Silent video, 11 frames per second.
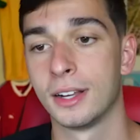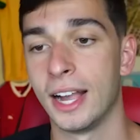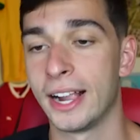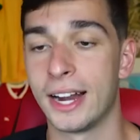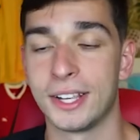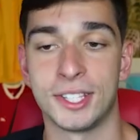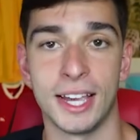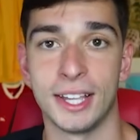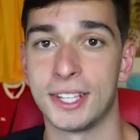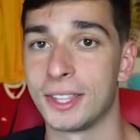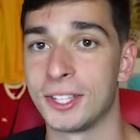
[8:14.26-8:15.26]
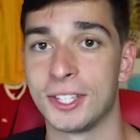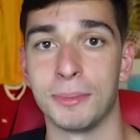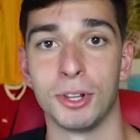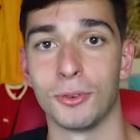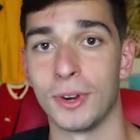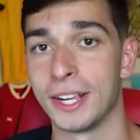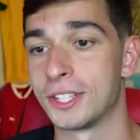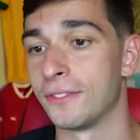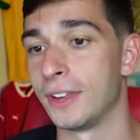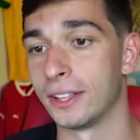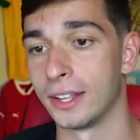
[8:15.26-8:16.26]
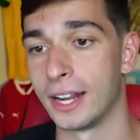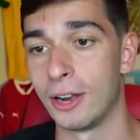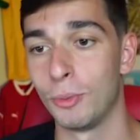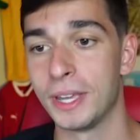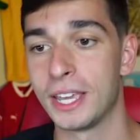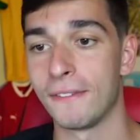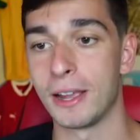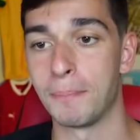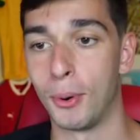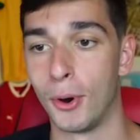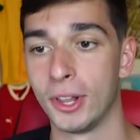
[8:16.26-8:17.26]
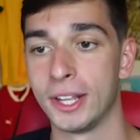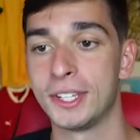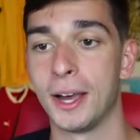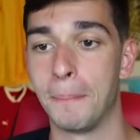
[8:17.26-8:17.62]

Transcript: I gotta say it's at the similar ranks of England. I will be giving Poland a